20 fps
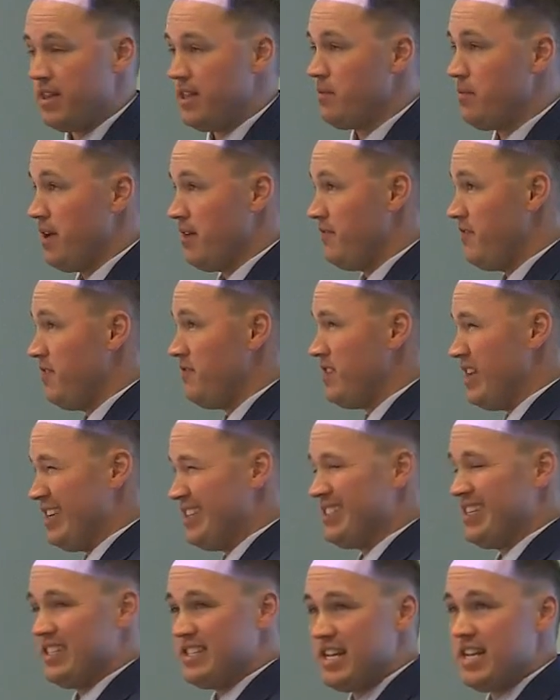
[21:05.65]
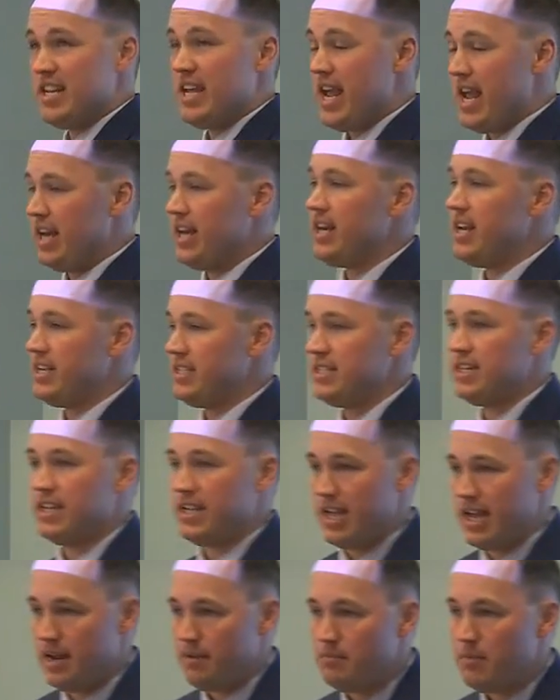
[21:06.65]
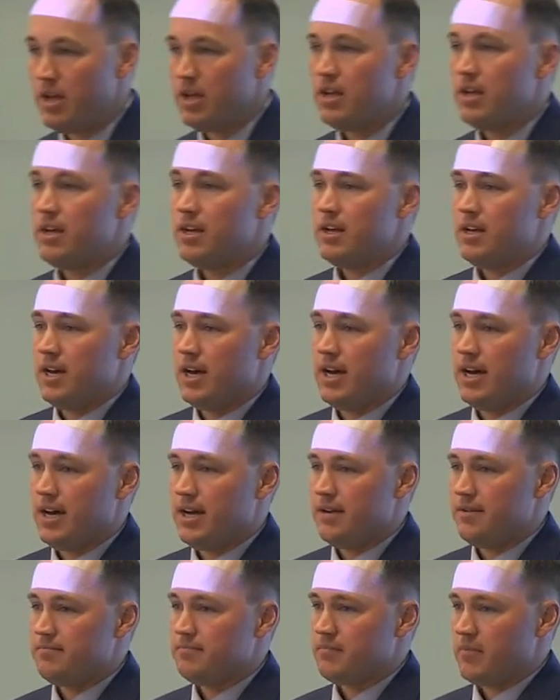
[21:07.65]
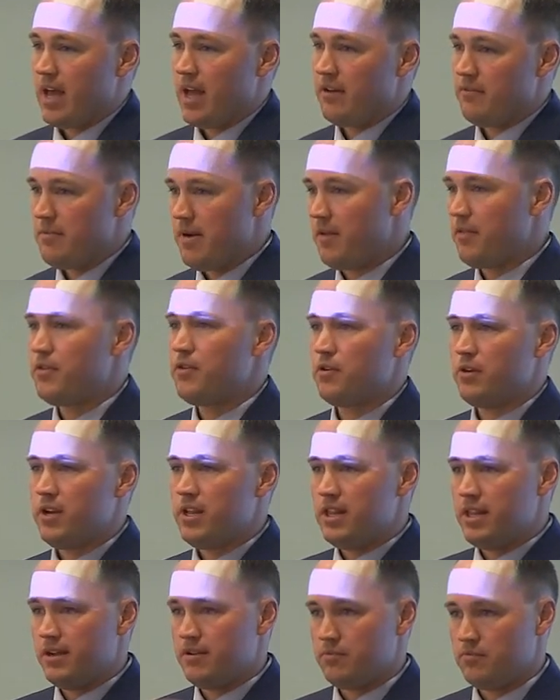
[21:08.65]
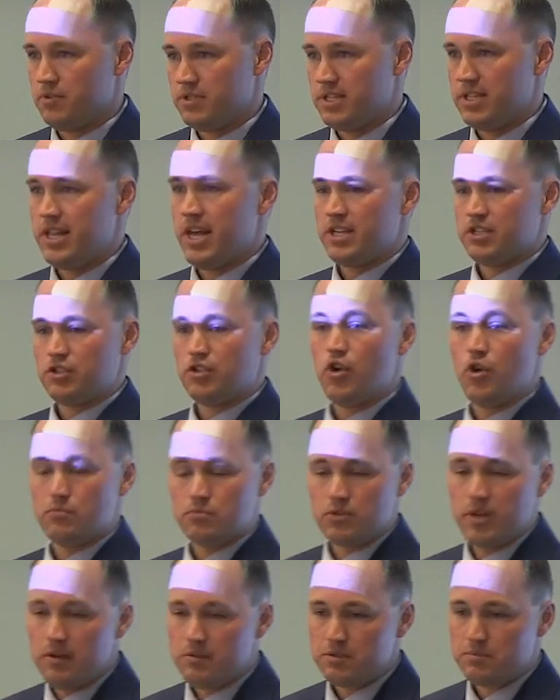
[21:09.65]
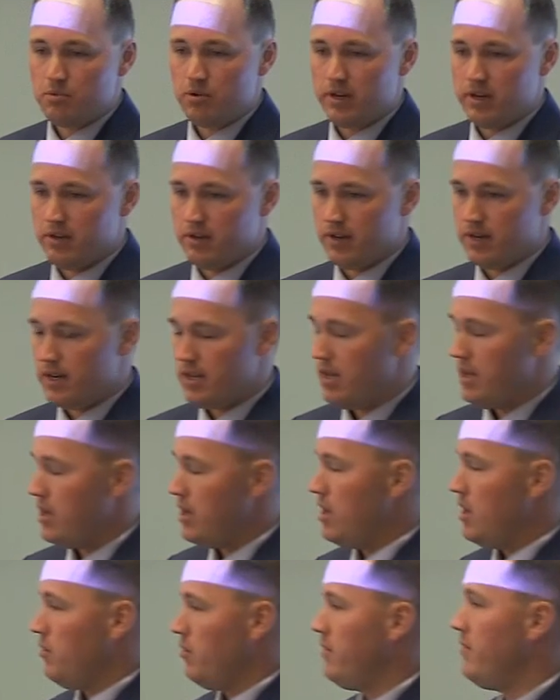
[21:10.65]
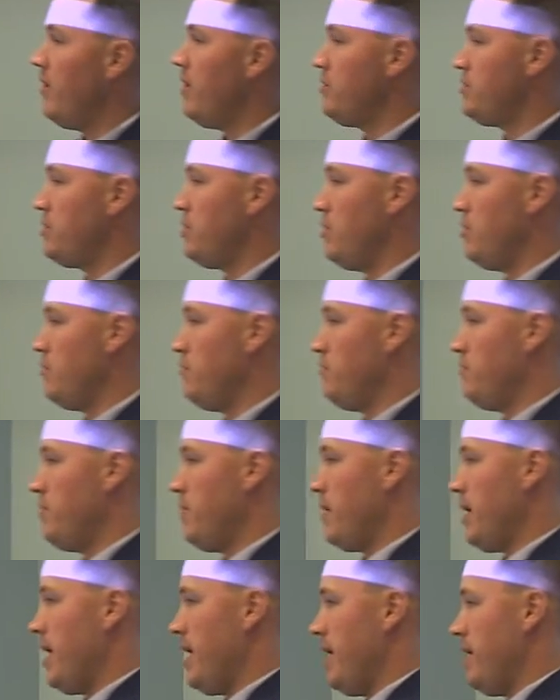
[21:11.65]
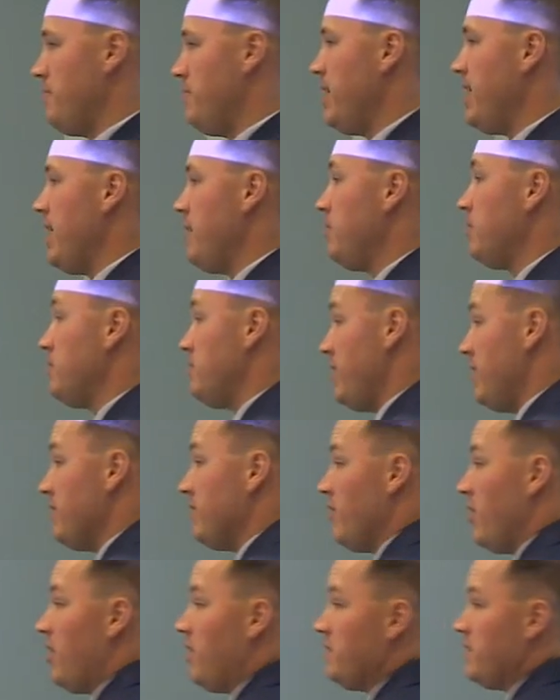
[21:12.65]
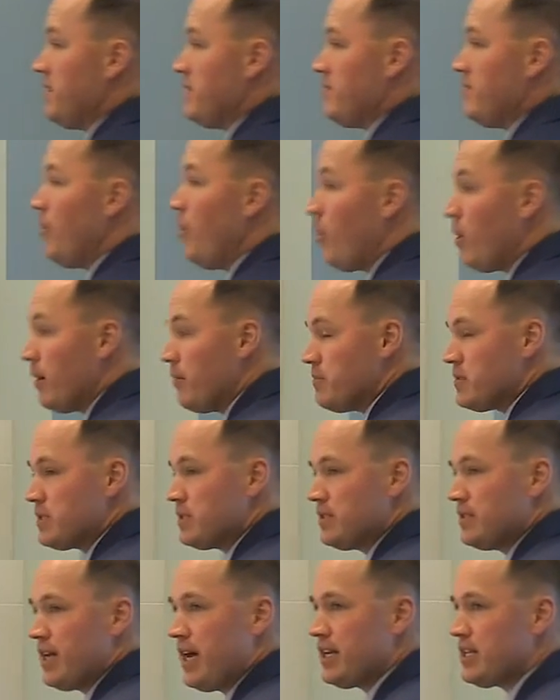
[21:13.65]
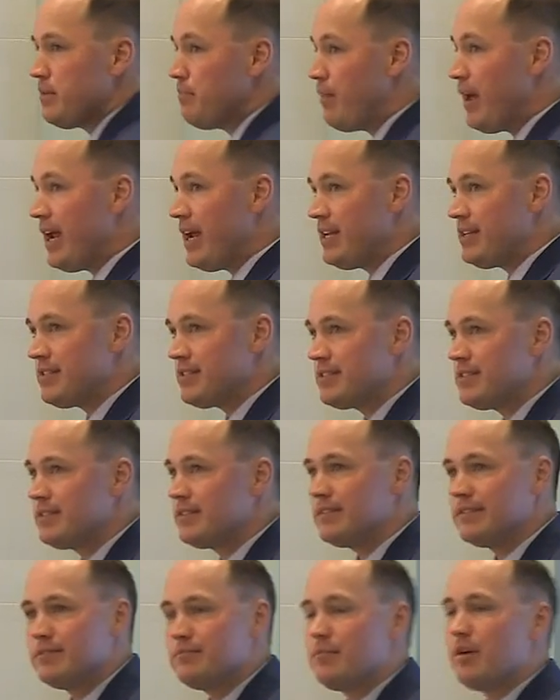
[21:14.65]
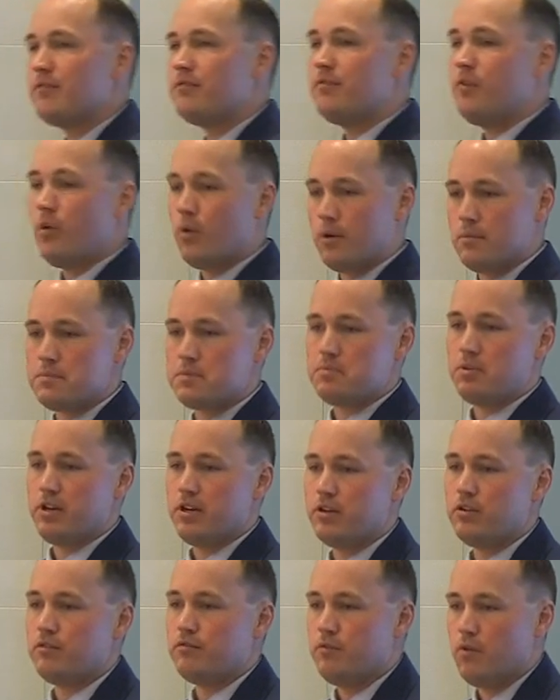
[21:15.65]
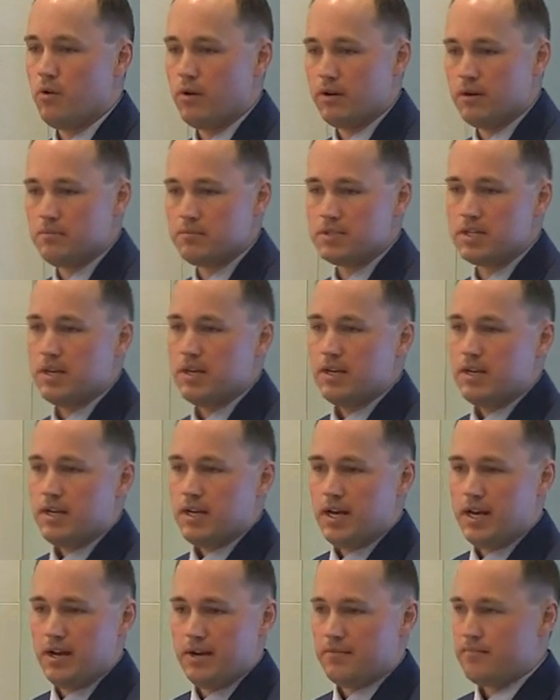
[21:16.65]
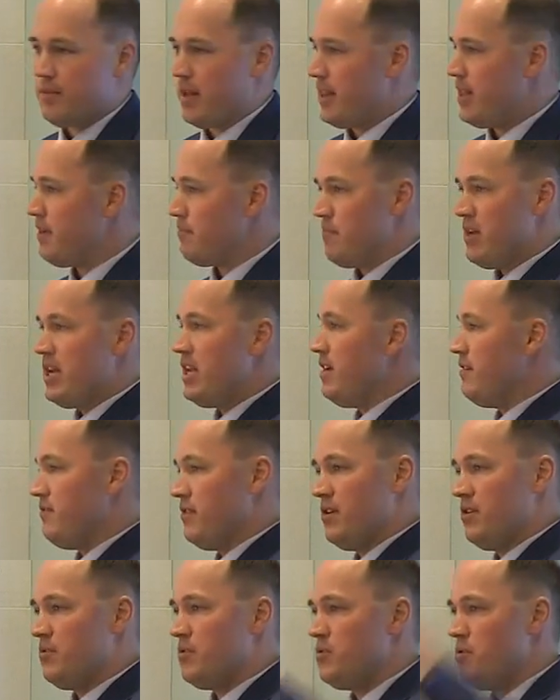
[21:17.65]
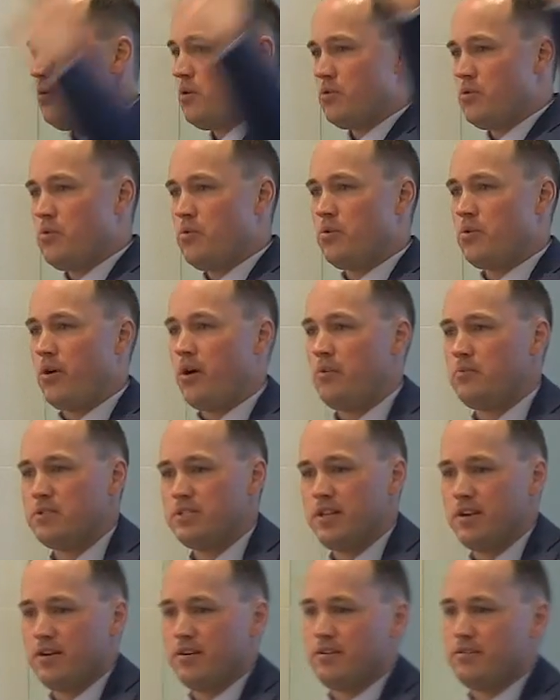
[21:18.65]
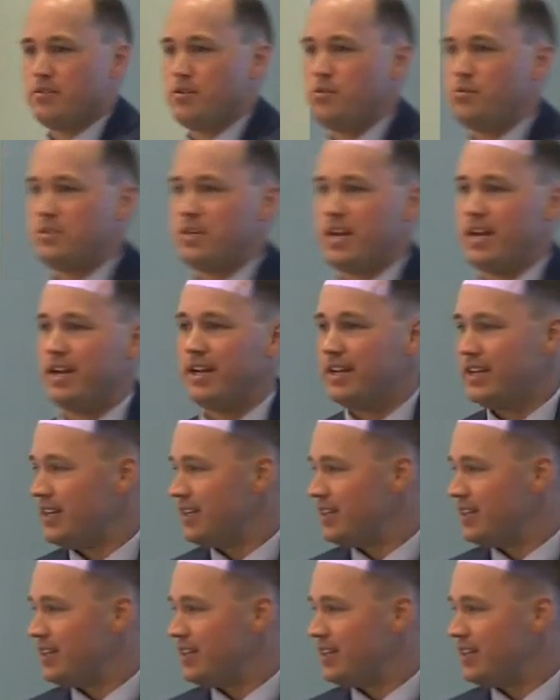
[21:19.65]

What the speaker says: I think we had 15, 16 candidates that came out of about 30 that was in that scope. So that was pretty good. We've also been able to be involved in forums, not debates, but forums, political forums. I think many of you, who all was there Tuesday?